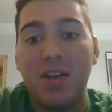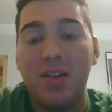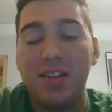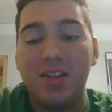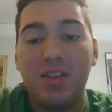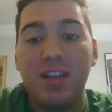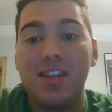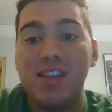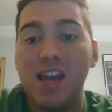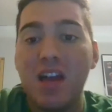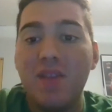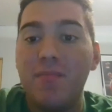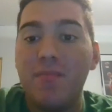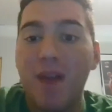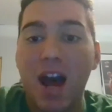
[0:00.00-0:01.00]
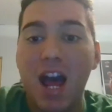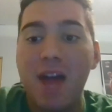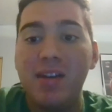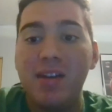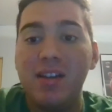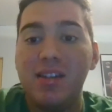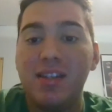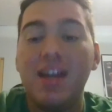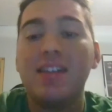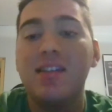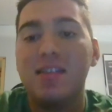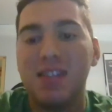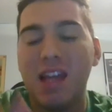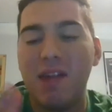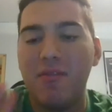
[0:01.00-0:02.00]
So let's say Miami stays in
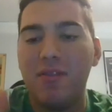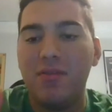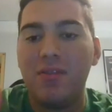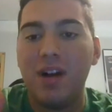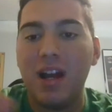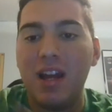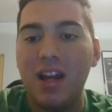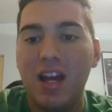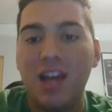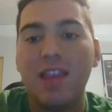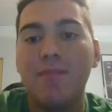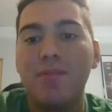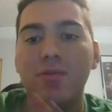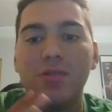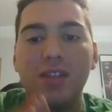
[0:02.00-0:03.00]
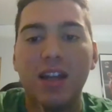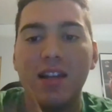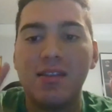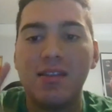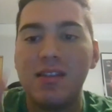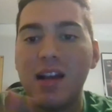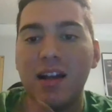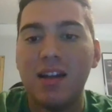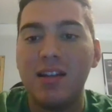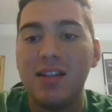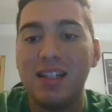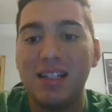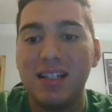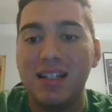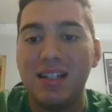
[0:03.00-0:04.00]
7th, right? And the Bills stay in 2nd.
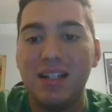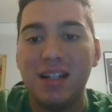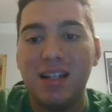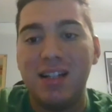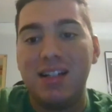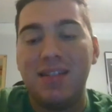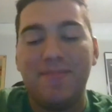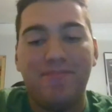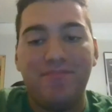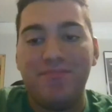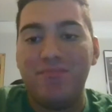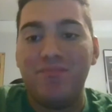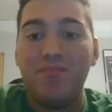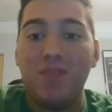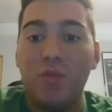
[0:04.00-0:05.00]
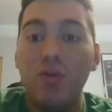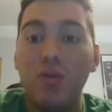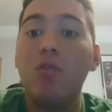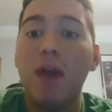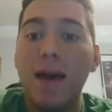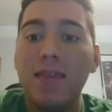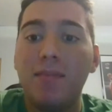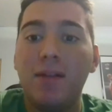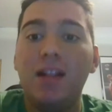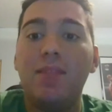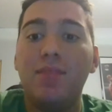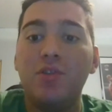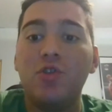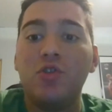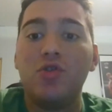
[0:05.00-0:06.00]
We will have to play the
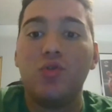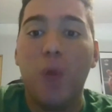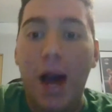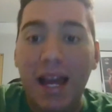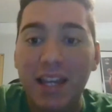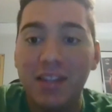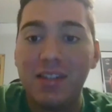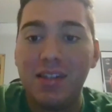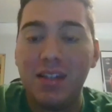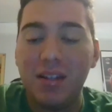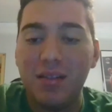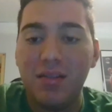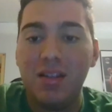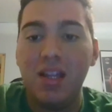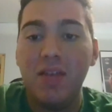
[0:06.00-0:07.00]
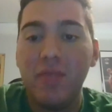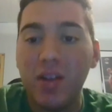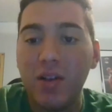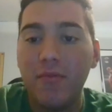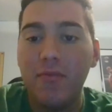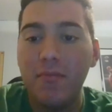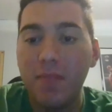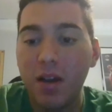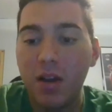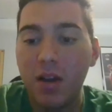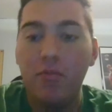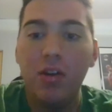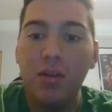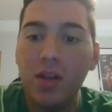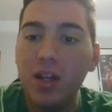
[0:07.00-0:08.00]
Bills twice. Even if
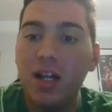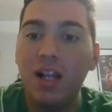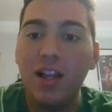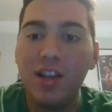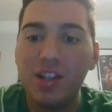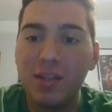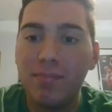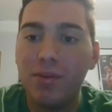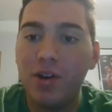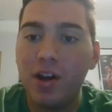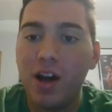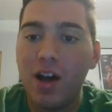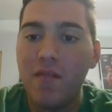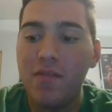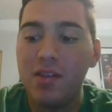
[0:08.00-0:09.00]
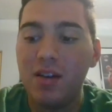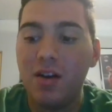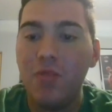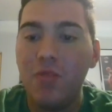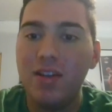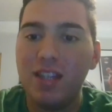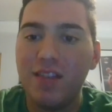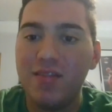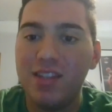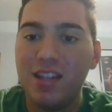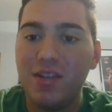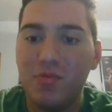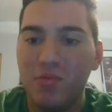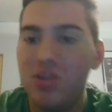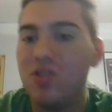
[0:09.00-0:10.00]
we clinch the playoffs on week
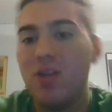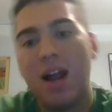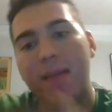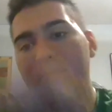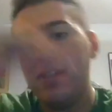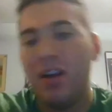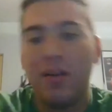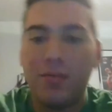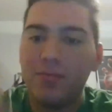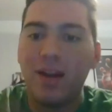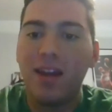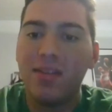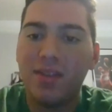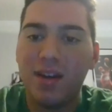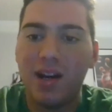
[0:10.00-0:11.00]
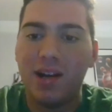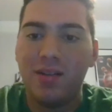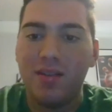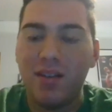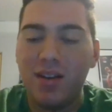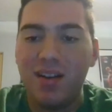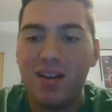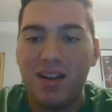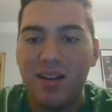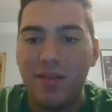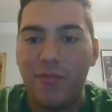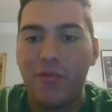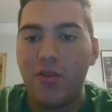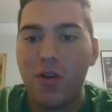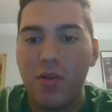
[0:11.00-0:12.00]
17, we still got to play them right there
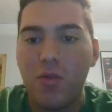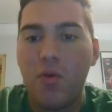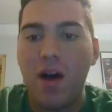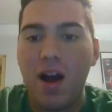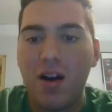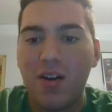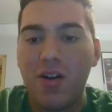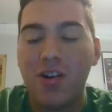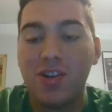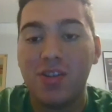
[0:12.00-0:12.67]
for the wild card.